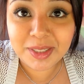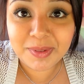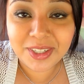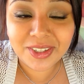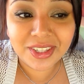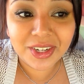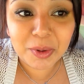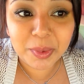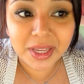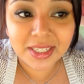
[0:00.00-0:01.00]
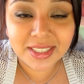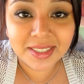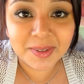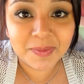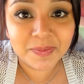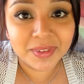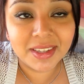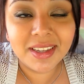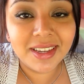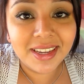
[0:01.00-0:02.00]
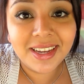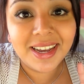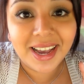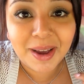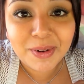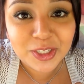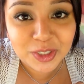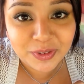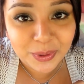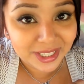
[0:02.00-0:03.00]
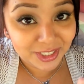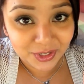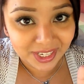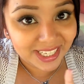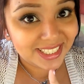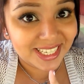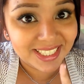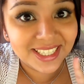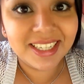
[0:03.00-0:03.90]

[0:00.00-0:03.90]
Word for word: to me earlier, but I'm not sure if I want to tell you guys yet.